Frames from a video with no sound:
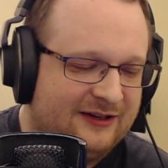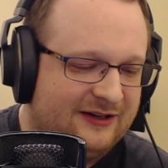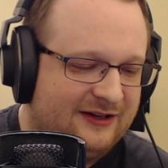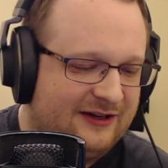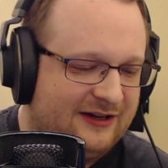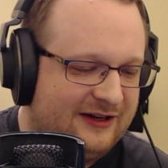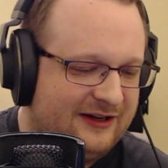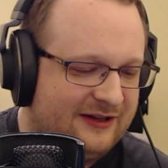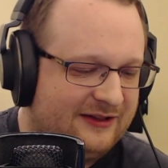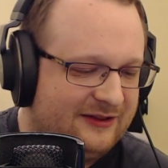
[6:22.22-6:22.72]

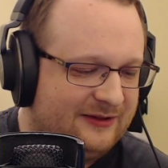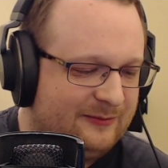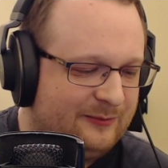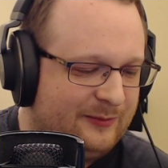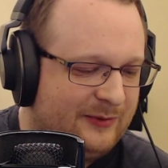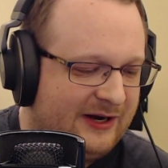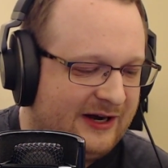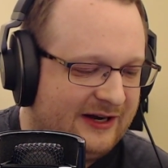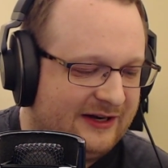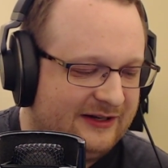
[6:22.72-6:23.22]
uh, the
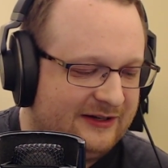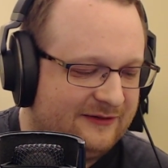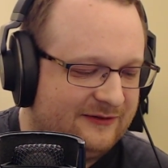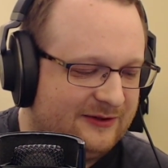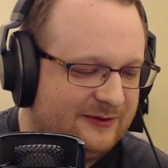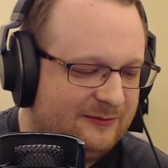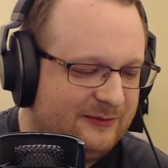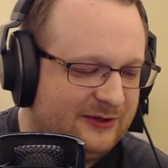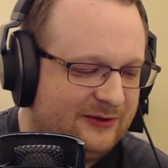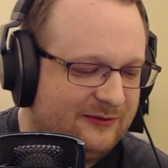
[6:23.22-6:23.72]
body
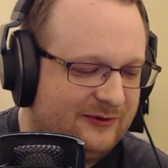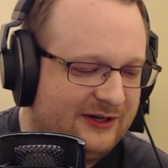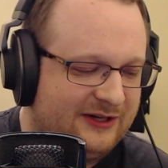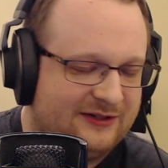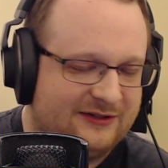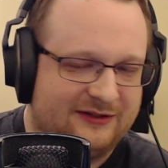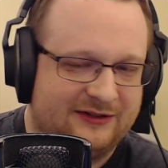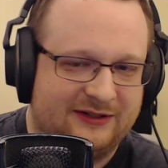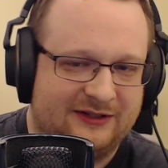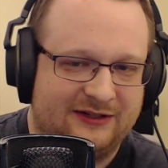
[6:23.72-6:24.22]
of the
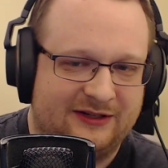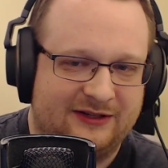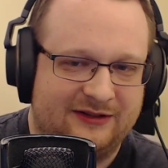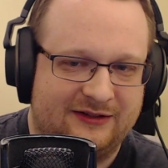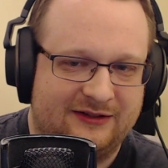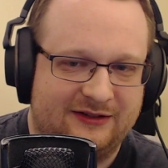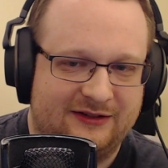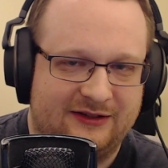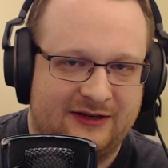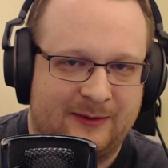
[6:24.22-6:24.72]
mid-range and the,
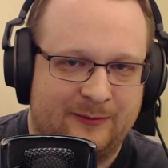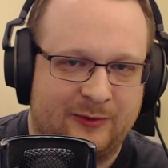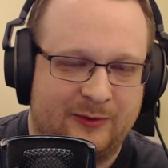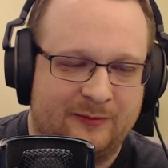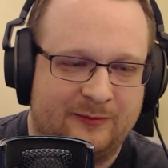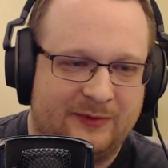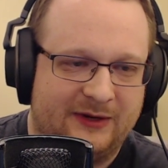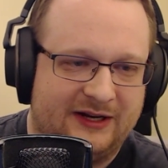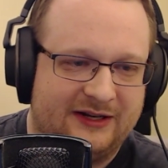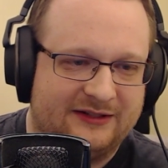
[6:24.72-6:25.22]
in the upper
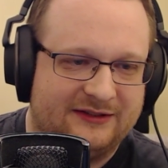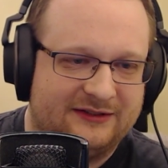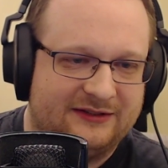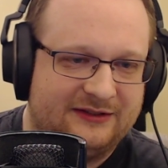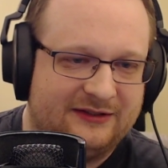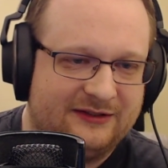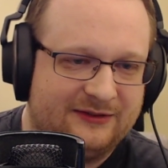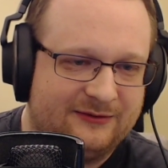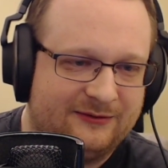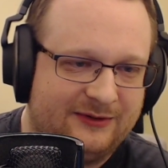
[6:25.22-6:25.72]

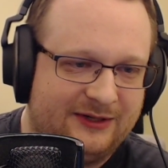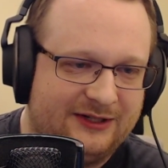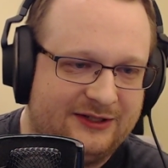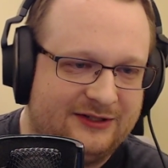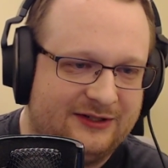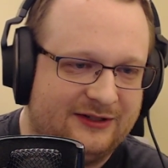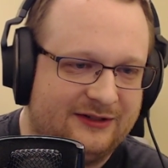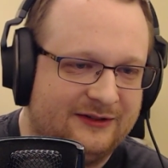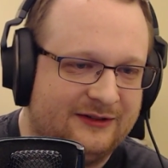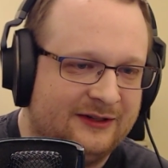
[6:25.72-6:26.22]
bass
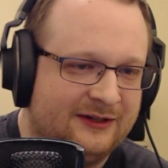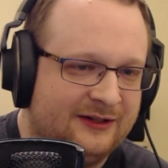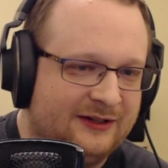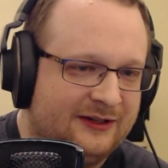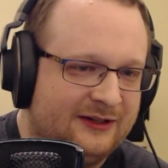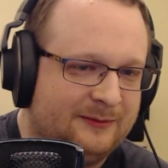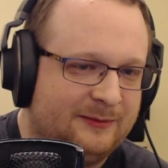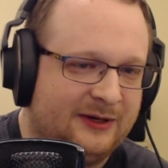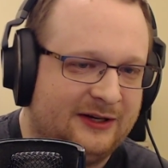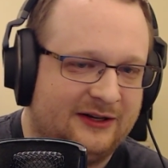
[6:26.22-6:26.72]
region,
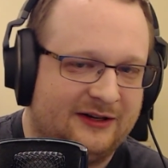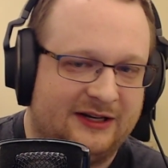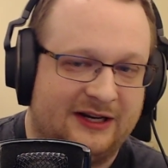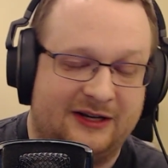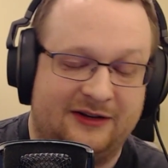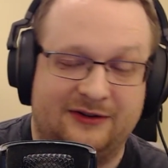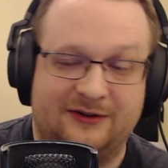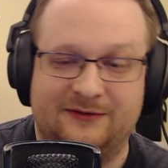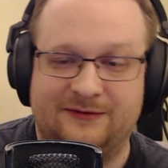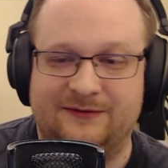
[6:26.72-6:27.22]
depending on
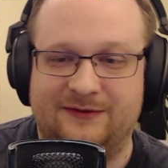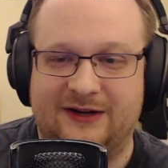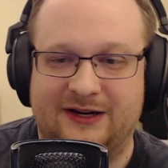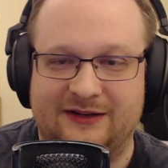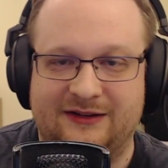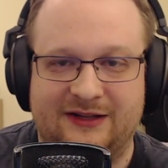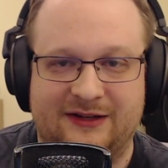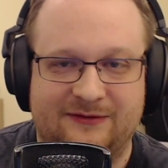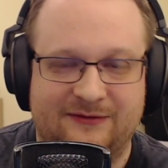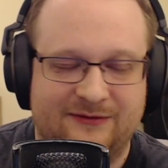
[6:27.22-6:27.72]
how you
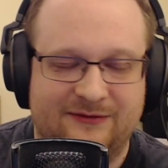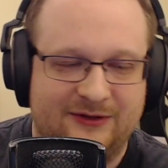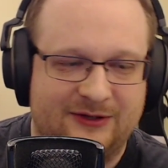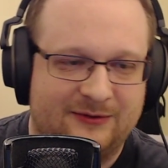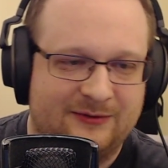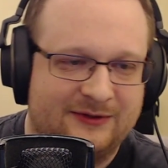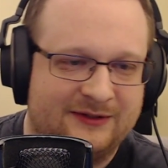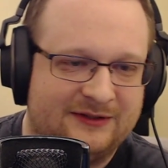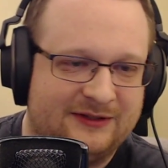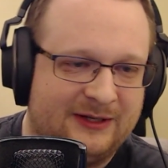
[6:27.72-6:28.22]
define that
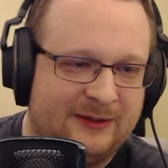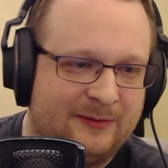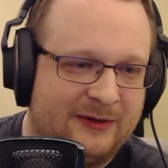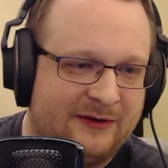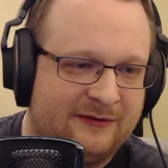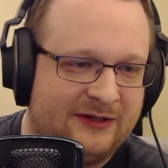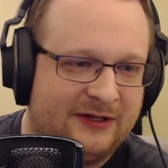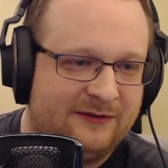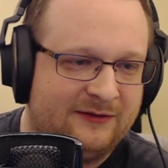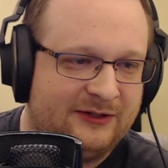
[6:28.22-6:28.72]
frequency, but
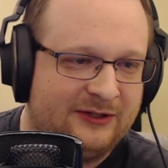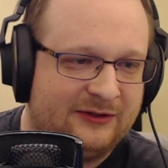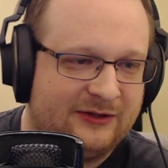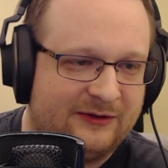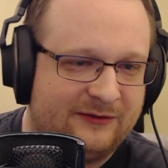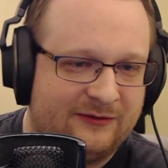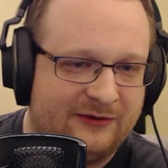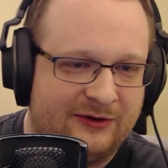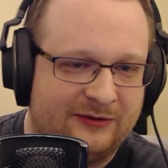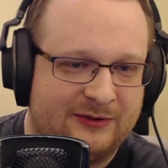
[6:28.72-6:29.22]
I've given you
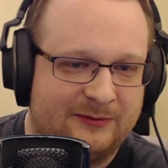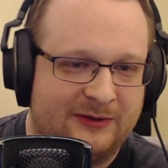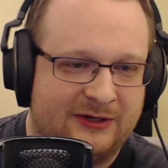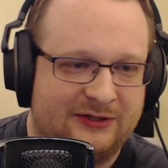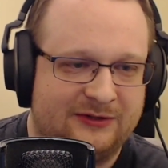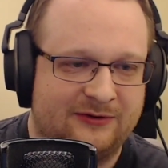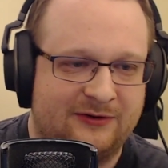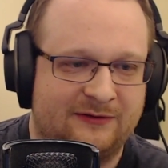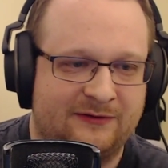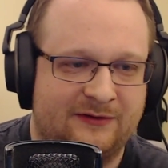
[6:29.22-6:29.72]
the frequency
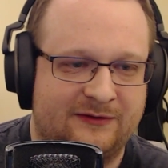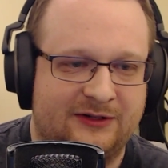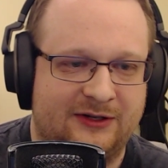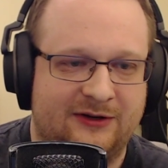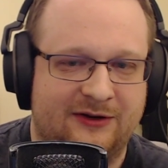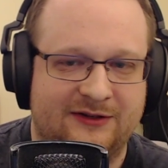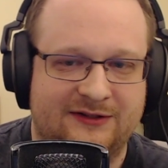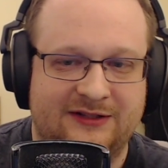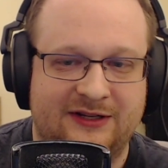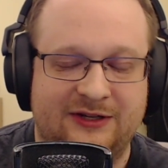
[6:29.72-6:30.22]
about two hundred fifty
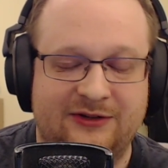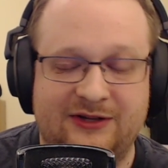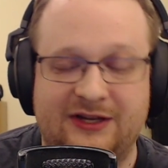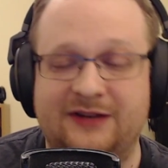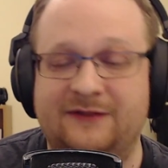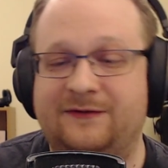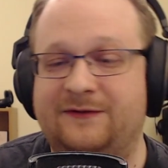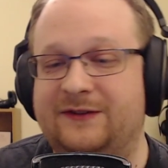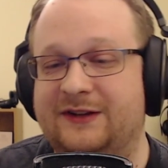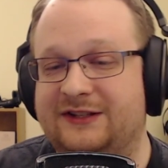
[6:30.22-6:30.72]
hertz. Now you
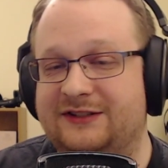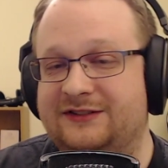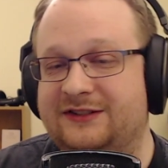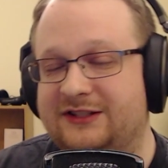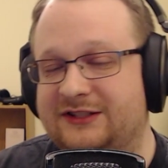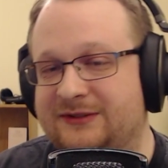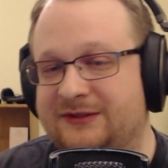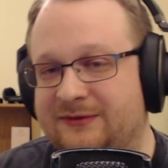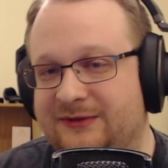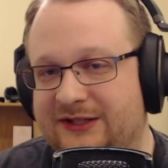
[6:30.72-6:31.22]
can fix
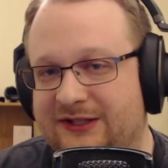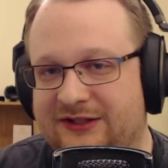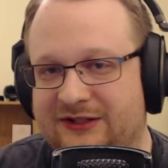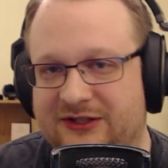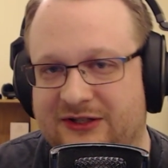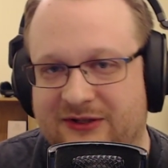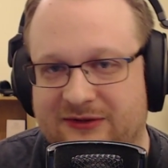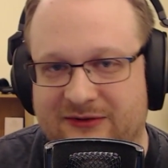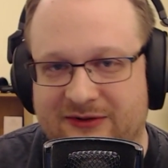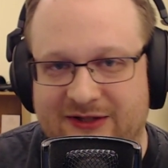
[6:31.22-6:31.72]
this with E
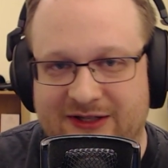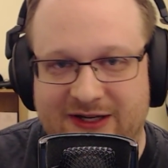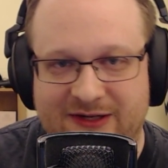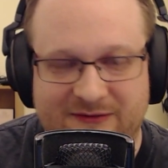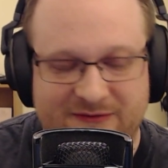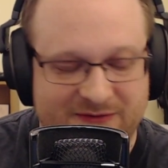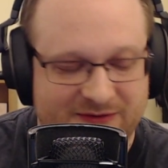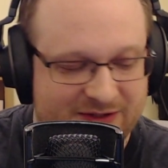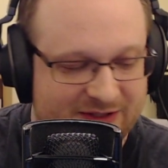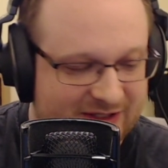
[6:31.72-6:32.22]
Q,
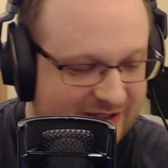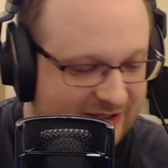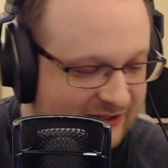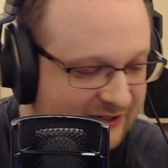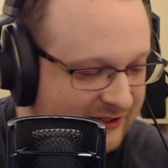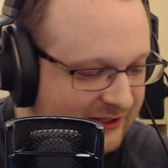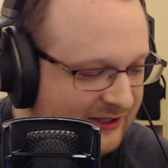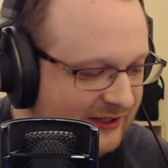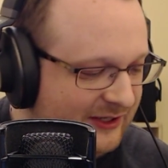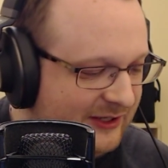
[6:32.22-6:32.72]
thankfully,